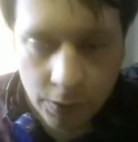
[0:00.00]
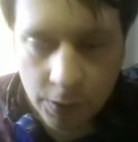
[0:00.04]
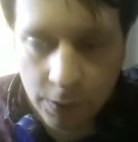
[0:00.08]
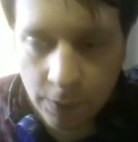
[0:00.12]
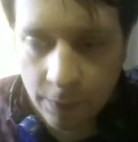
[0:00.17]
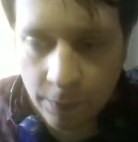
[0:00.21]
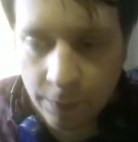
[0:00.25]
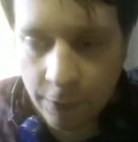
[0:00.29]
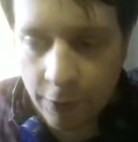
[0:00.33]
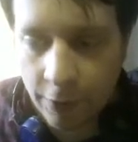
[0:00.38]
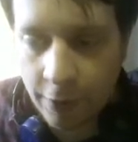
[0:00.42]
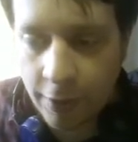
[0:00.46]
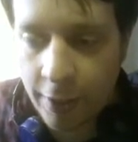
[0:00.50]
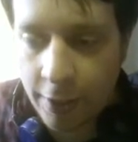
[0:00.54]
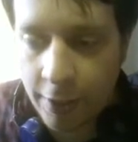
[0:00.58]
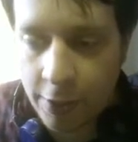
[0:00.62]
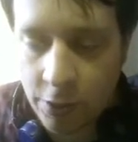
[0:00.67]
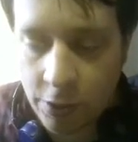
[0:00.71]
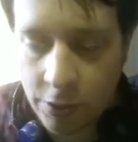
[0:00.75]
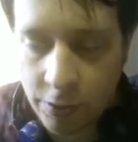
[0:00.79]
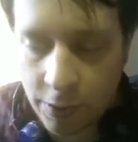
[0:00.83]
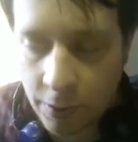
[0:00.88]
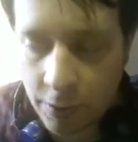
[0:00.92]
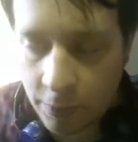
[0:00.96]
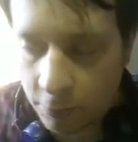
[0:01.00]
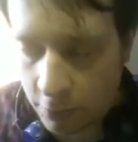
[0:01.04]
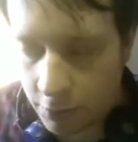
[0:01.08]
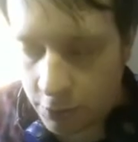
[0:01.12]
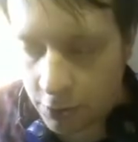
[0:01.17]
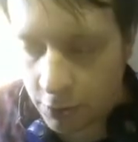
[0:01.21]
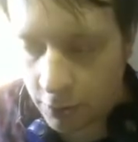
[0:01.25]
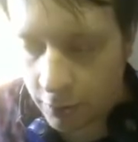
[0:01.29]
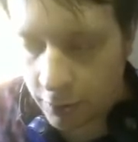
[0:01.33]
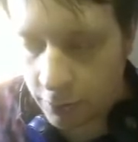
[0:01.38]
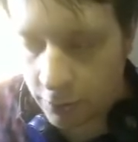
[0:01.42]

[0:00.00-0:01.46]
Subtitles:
some variations on what you can